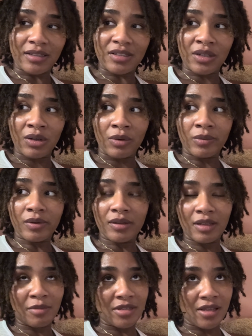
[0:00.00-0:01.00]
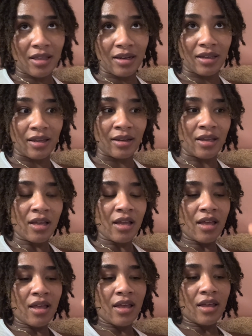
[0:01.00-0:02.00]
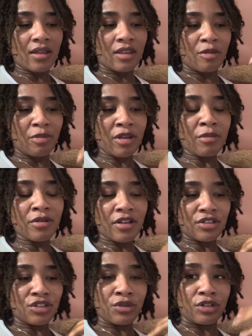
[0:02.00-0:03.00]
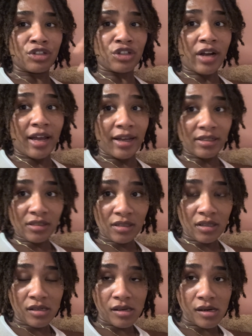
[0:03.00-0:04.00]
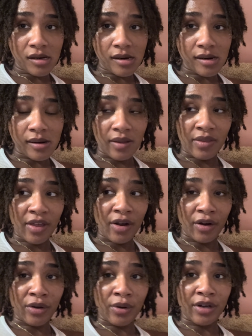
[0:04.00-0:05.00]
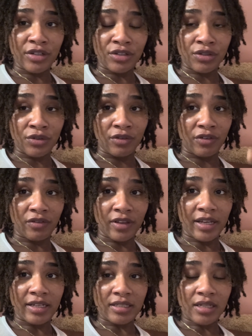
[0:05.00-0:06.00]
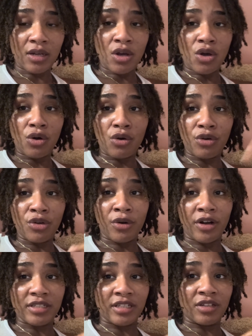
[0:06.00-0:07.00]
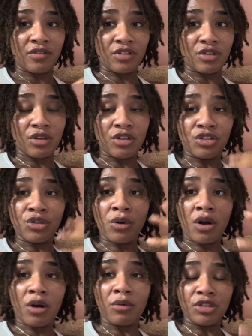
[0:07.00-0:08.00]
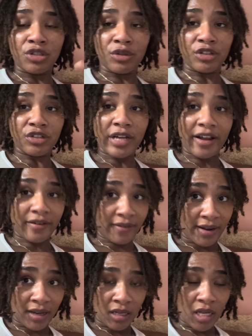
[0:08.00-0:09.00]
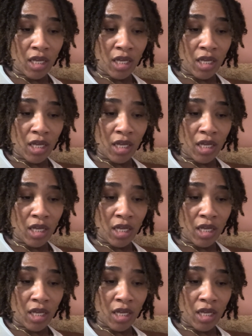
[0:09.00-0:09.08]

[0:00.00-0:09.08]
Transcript: So let me say that again. The people that you attract, they are going to reflect who you are as an individual, because you are what you attract, right?